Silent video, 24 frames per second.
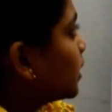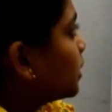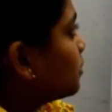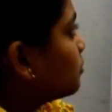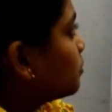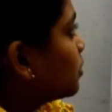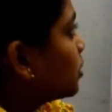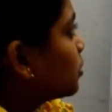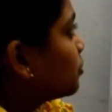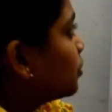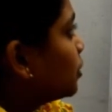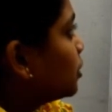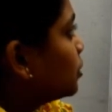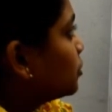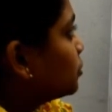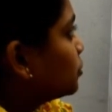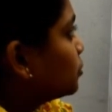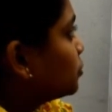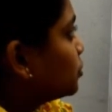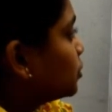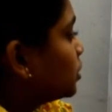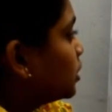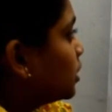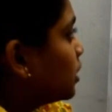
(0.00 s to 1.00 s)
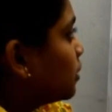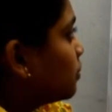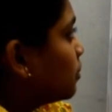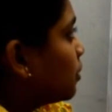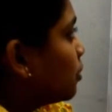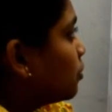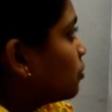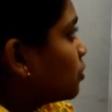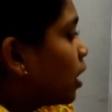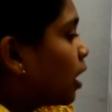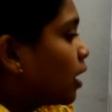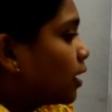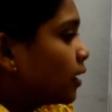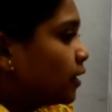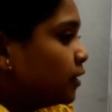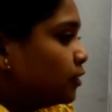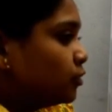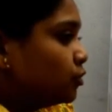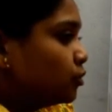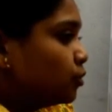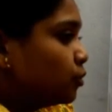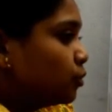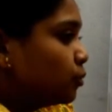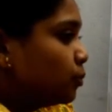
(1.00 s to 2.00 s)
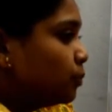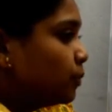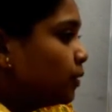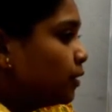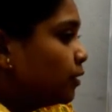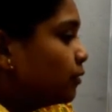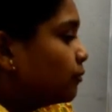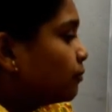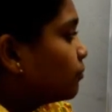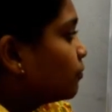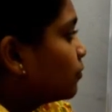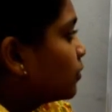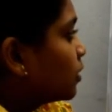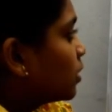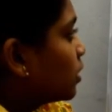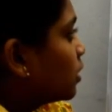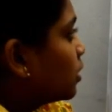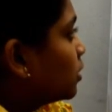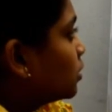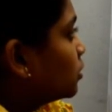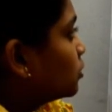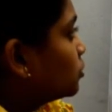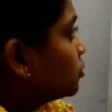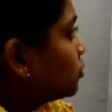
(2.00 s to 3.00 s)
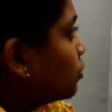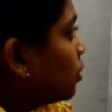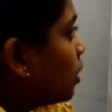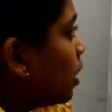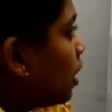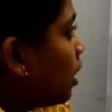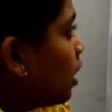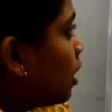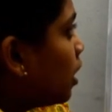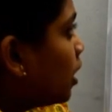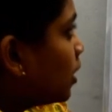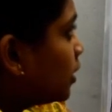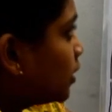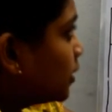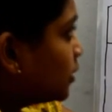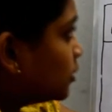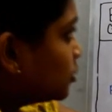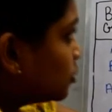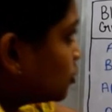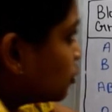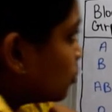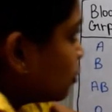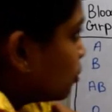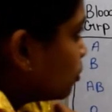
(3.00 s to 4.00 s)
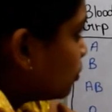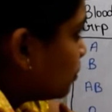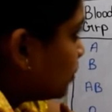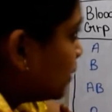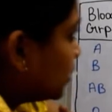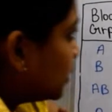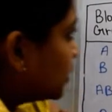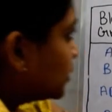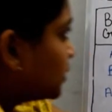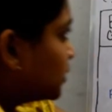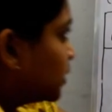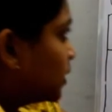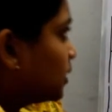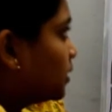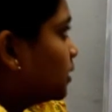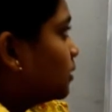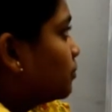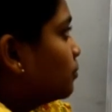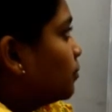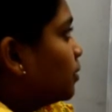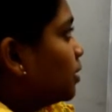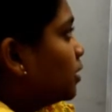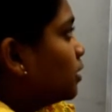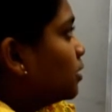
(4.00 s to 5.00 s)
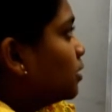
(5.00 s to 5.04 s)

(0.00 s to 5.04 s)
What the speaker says: we are going to see about RH grouping. So RH grouping is nothing but